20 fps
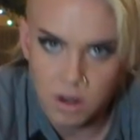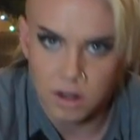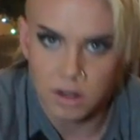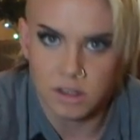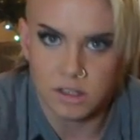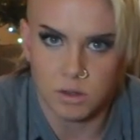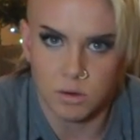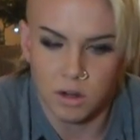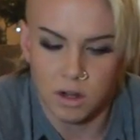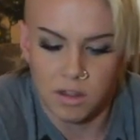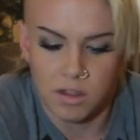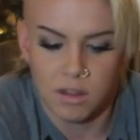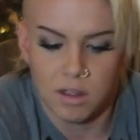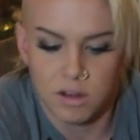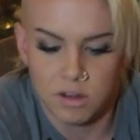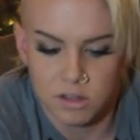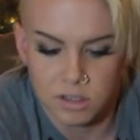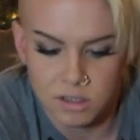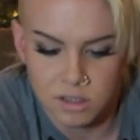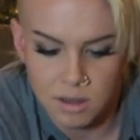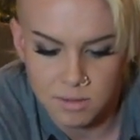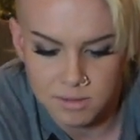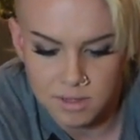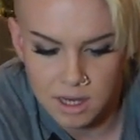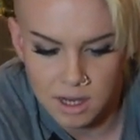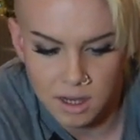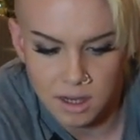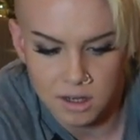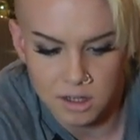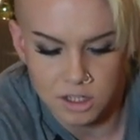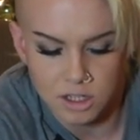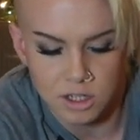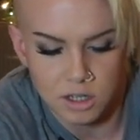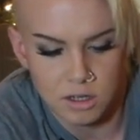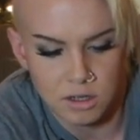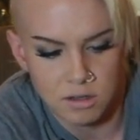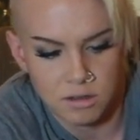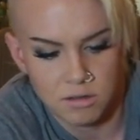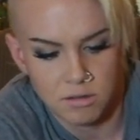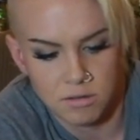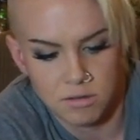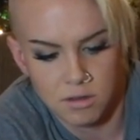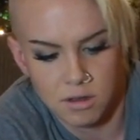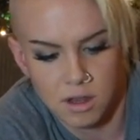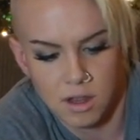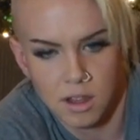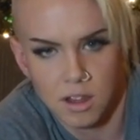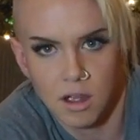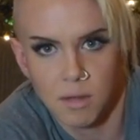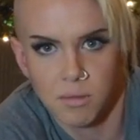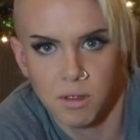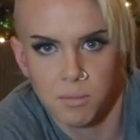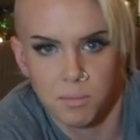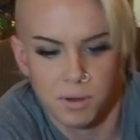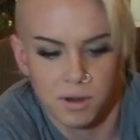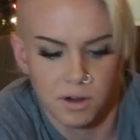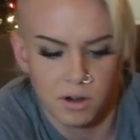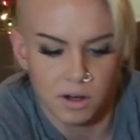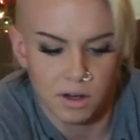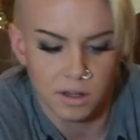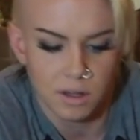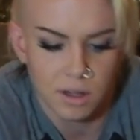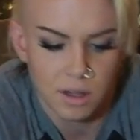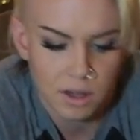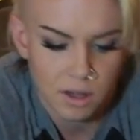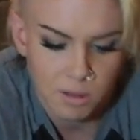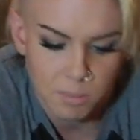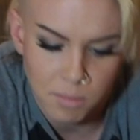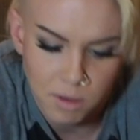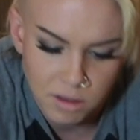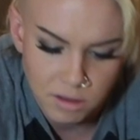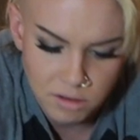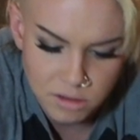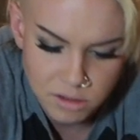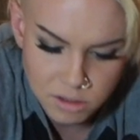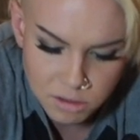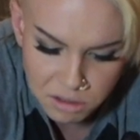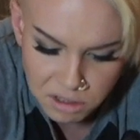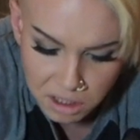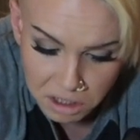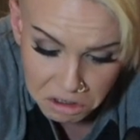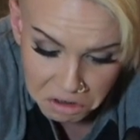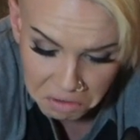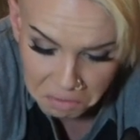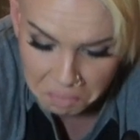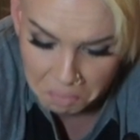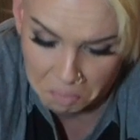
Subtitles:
I didn't do anything, I just stopped taking shit. And I got my period like a month or two later.